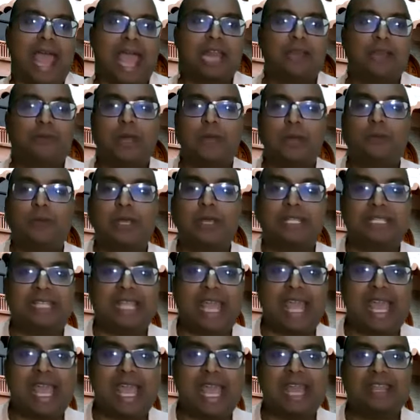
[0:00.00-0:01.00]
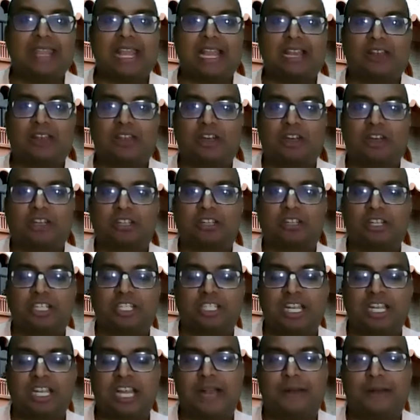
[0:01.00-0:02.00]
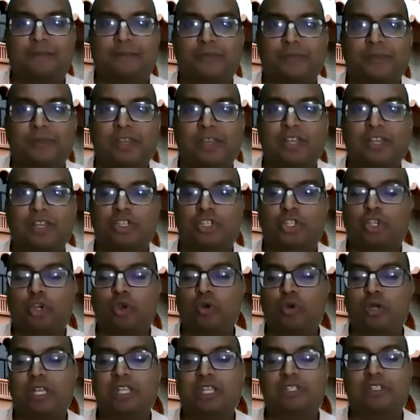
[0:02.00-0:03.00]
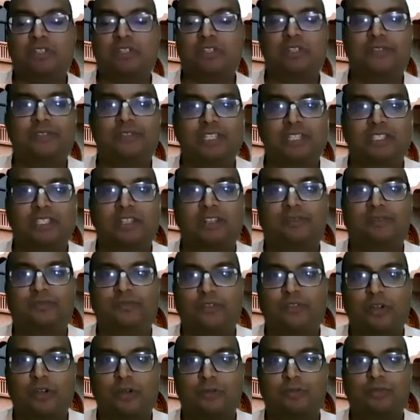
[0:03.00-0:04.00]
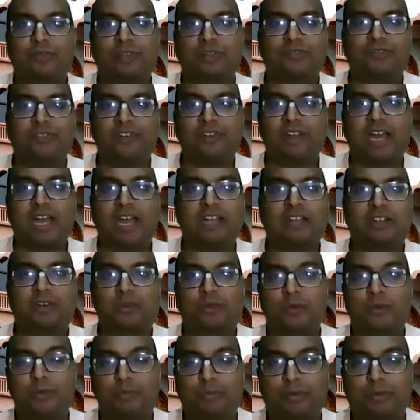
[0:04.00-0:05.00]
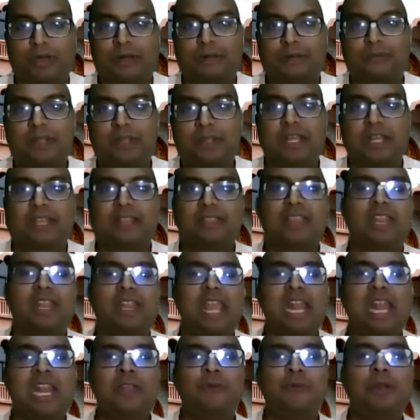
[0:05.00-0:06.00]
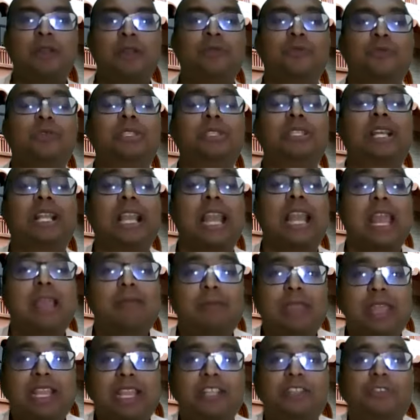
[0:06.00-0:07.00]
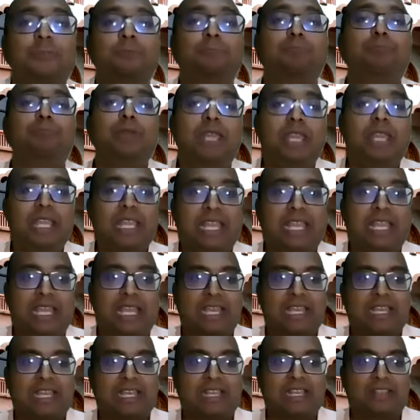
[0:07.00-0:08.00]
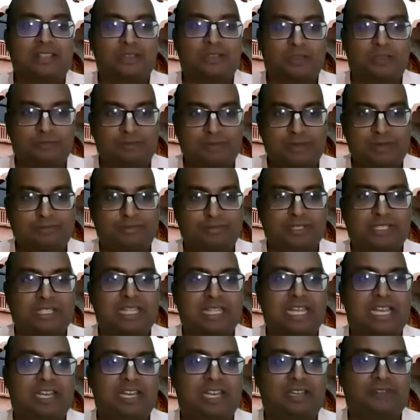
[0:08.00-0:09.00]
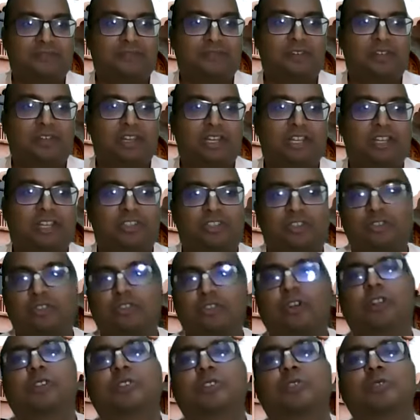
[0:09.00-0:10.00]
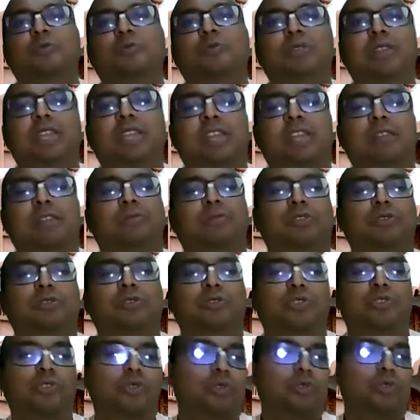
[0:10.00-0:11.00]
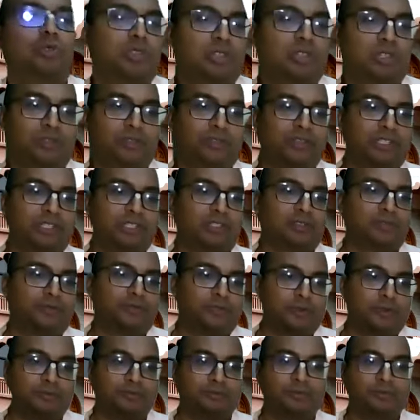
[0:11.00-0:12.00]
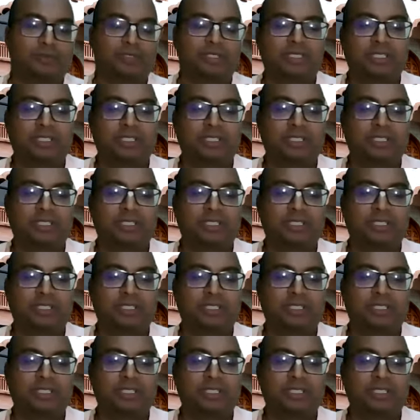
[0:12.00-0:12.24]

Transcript: And when we say that Lord Krishna showed his universal form, the Virat Rupa, then anyone who's claiming to be the Supreme Personality of Godhead should also be able to show the universal form.